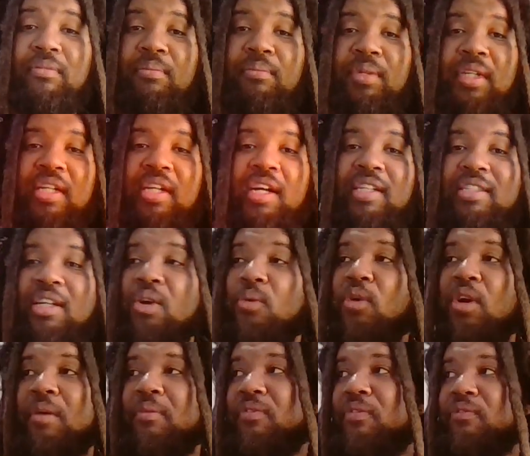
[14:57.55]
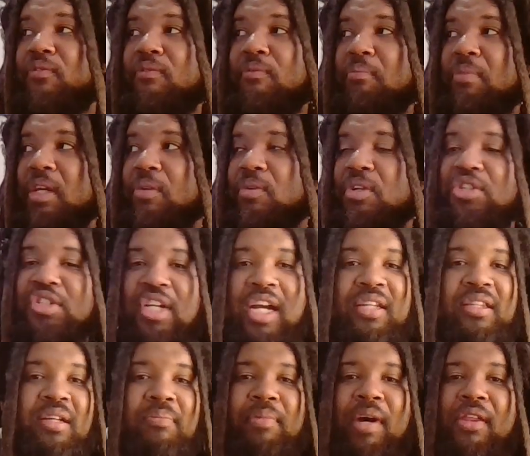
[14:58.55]
because they don't want to be
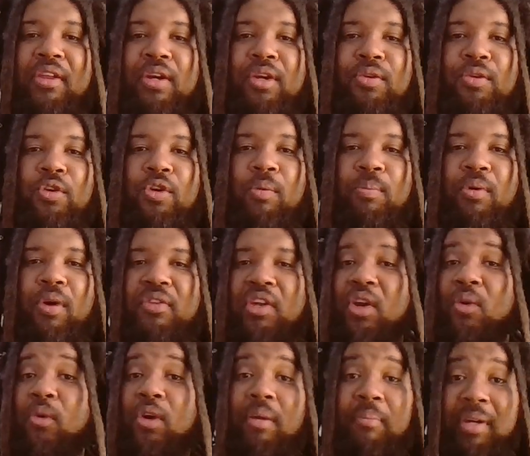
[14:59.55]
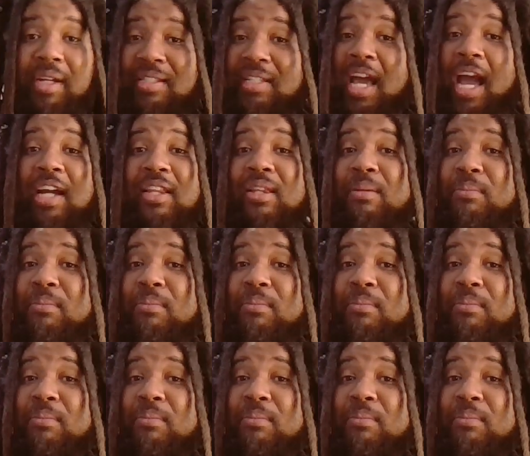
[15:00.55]
rejected by the group or they don't want to be attacked